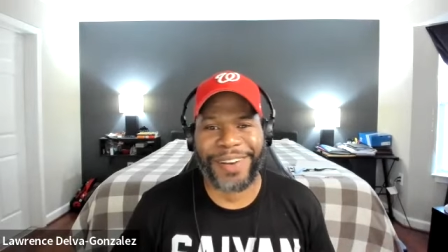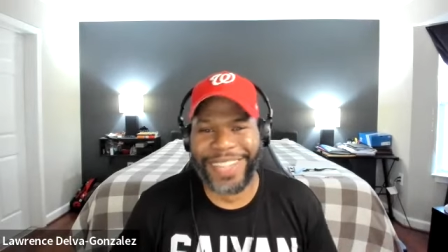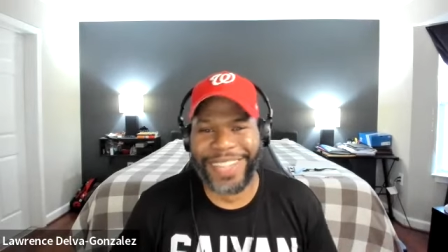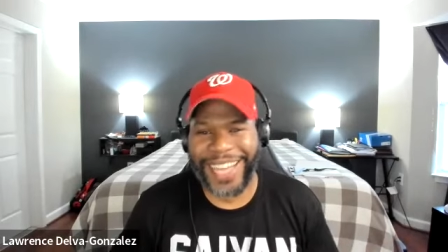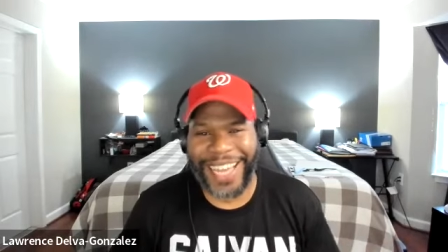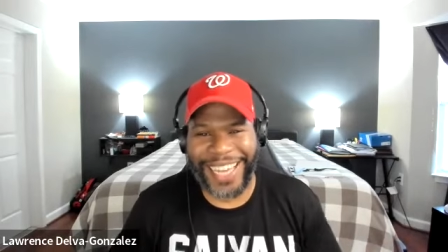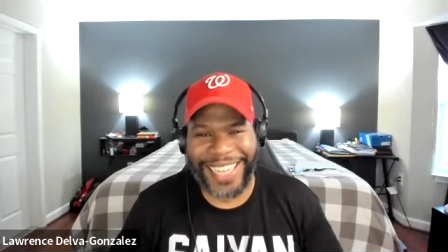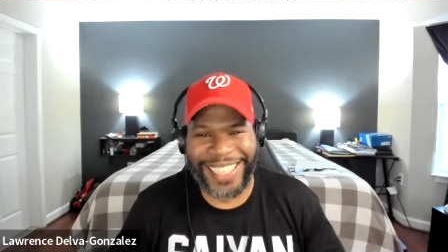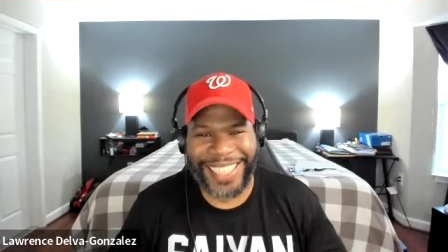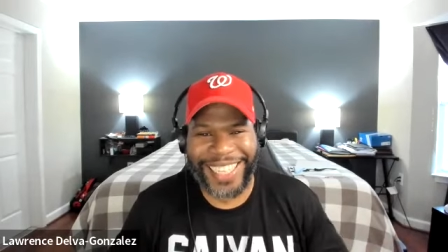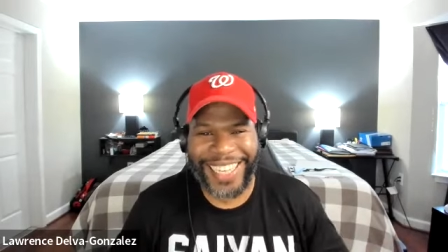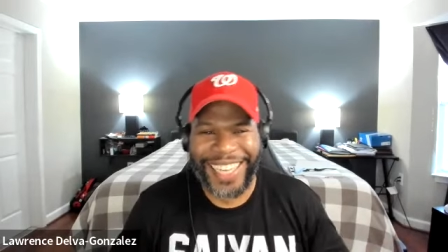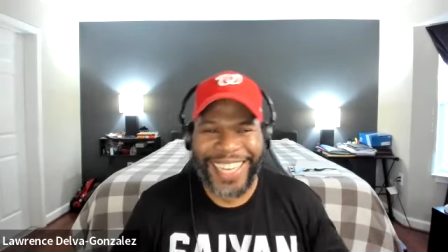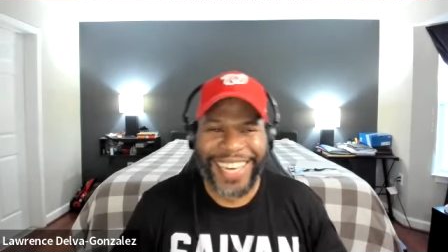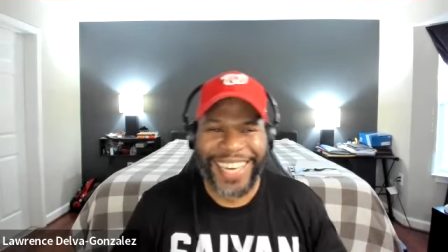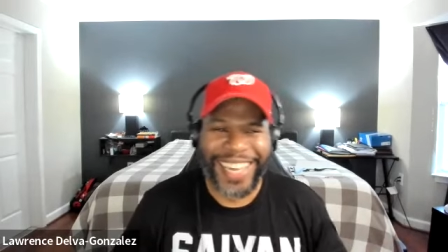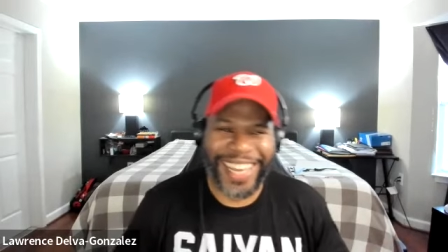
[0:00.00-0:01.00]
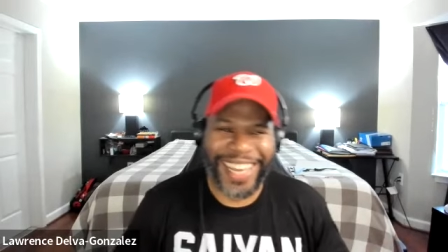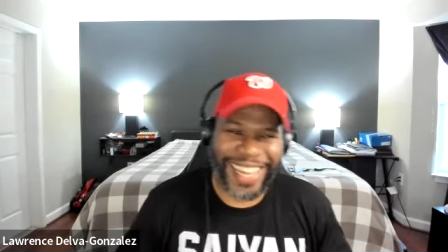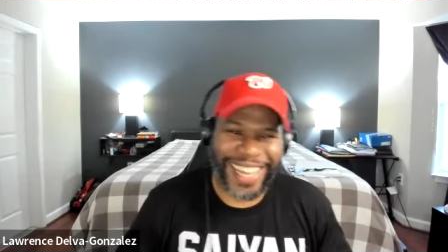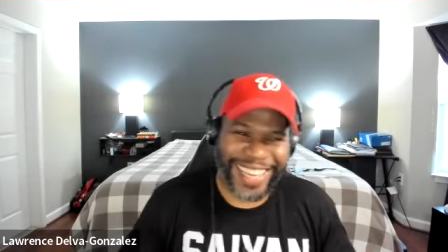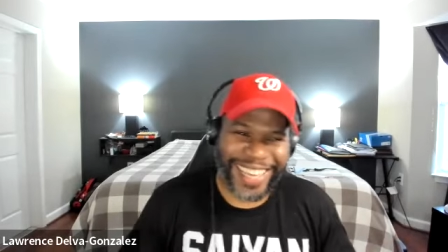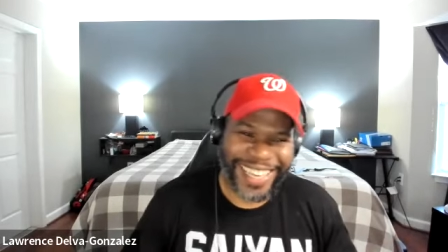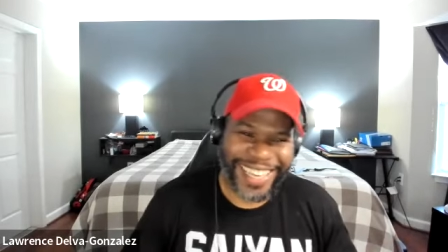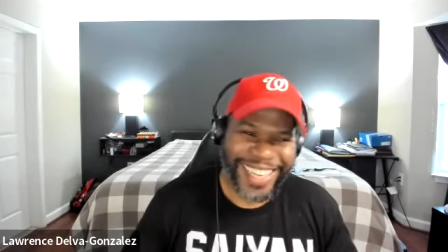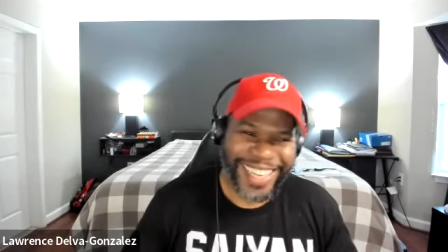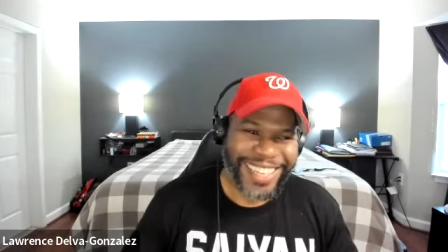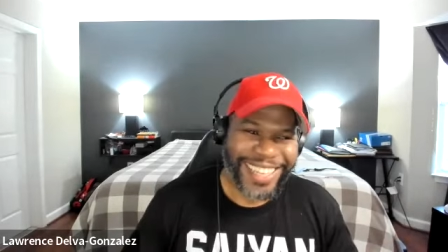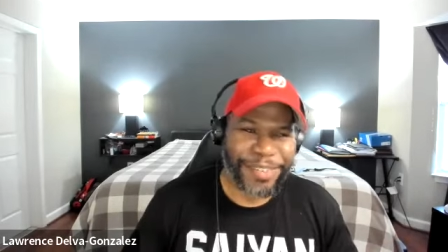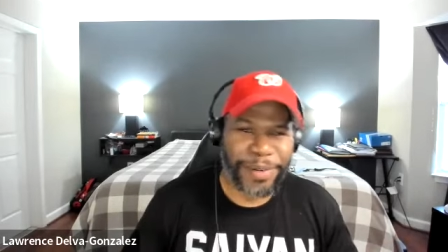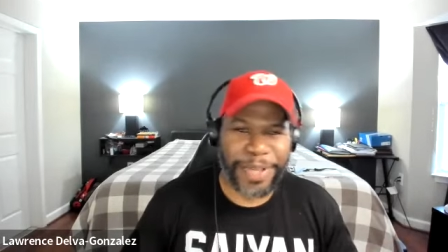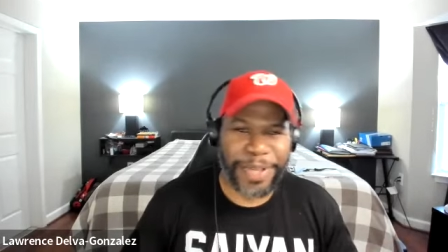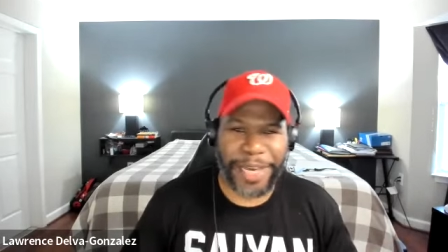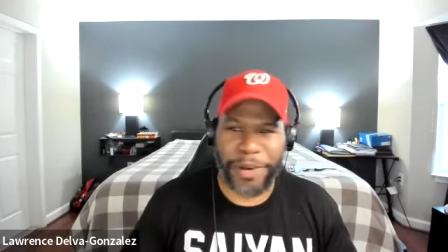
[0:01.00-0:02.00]
like, like, they
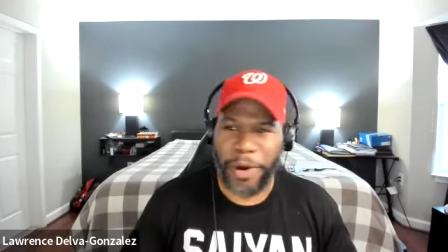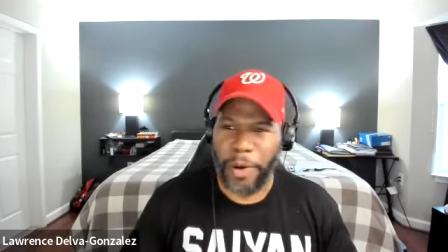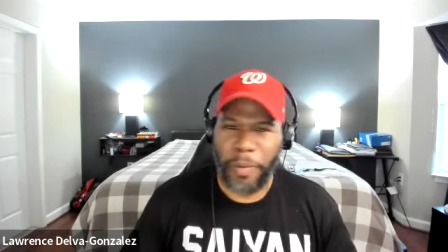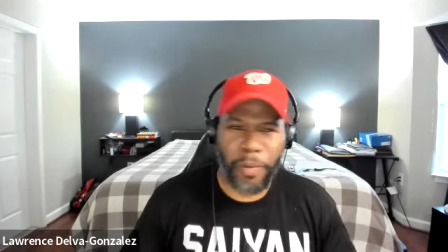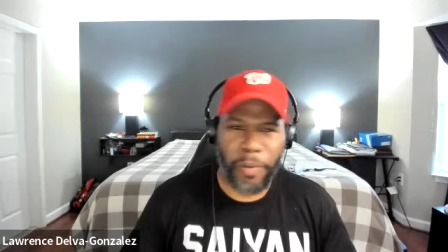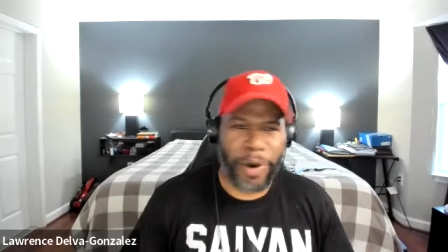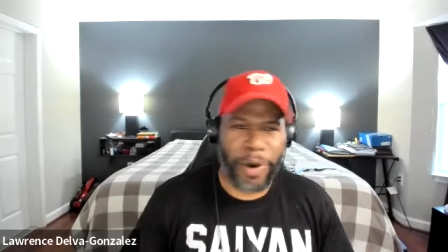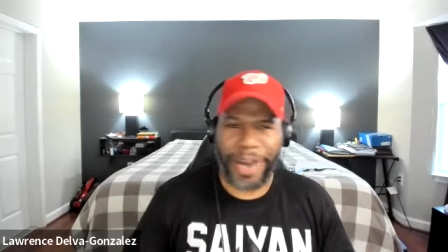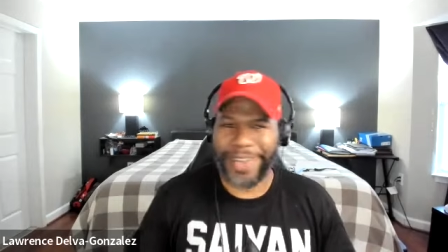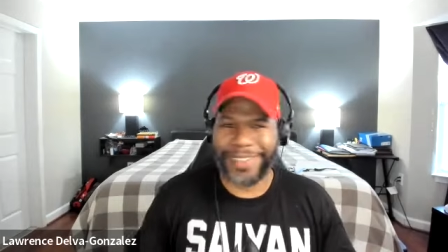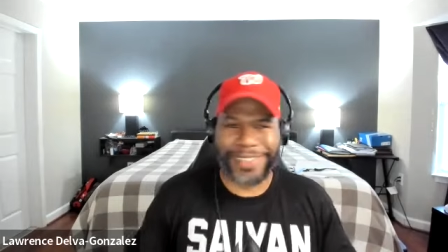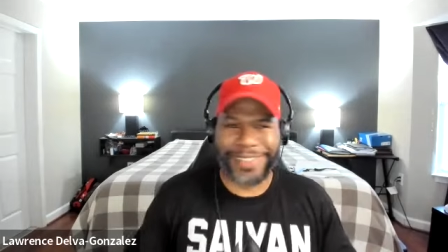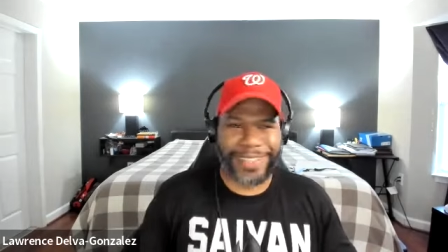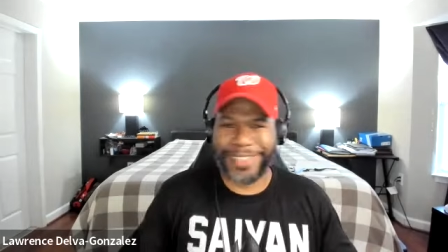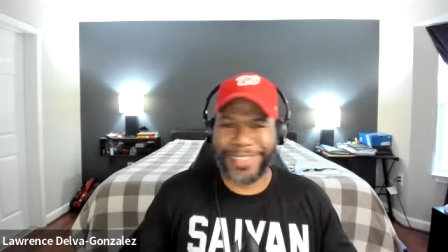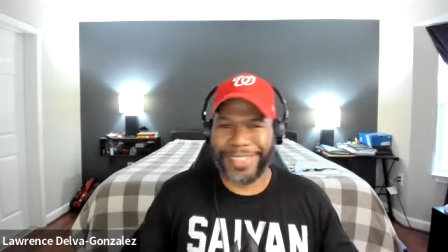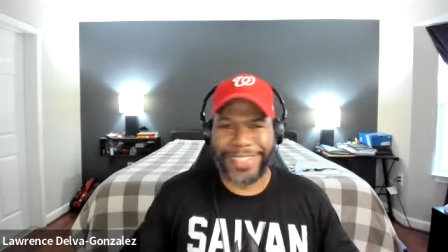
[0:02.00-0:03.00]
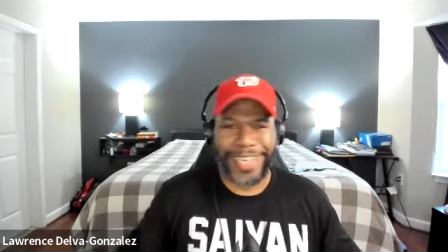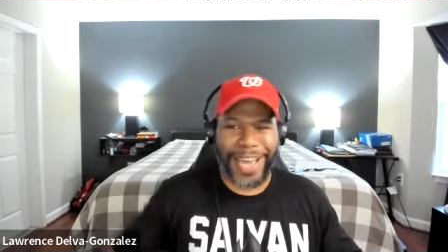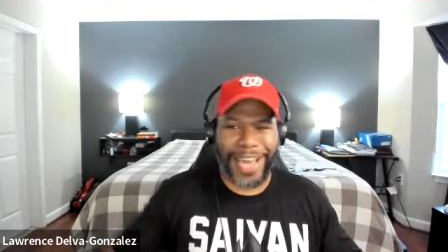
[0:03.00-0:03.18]
were like, what? Is